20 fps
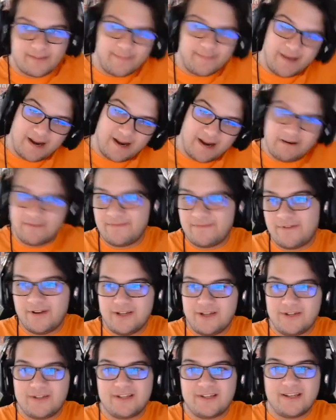The background
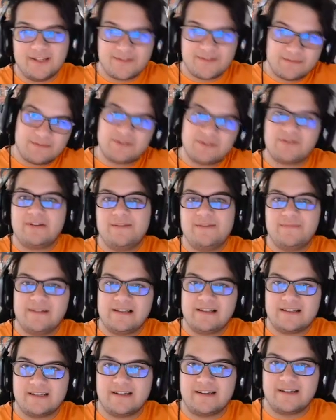footage you see is from stream
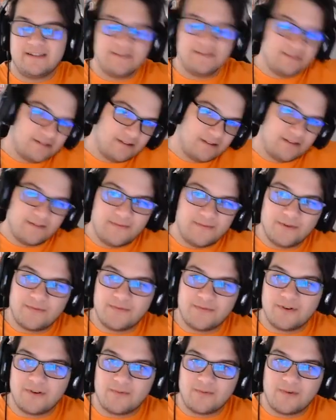last night. Feel
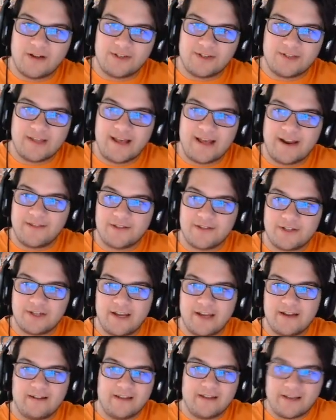free to watch that on the
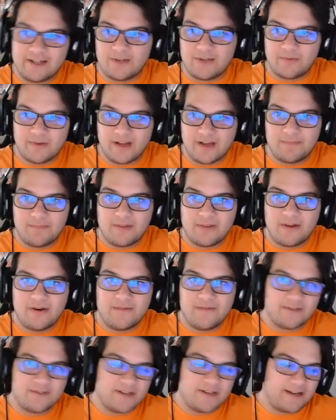channel. I had to re-upload
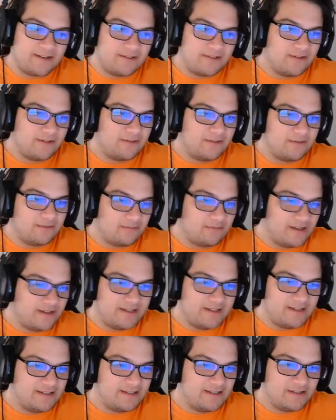it for technical
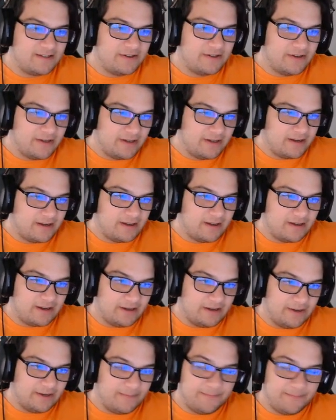reasons.
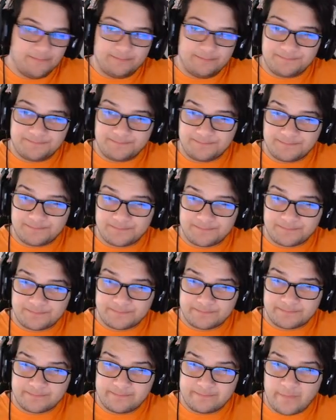But
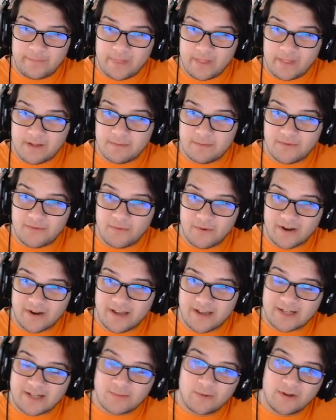if you want
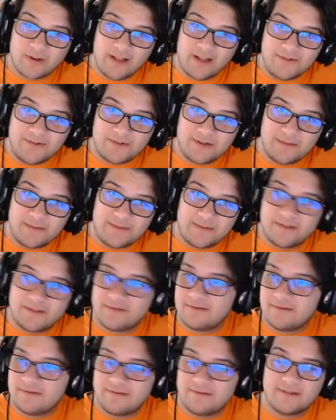to catch more live streams,
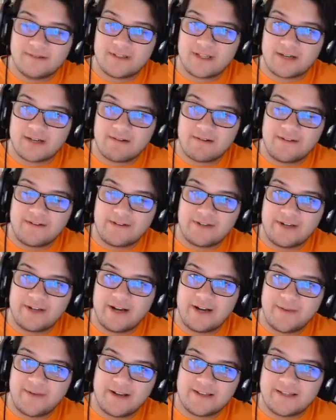stick around on the
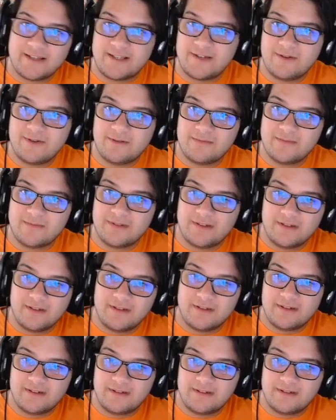channel because I do them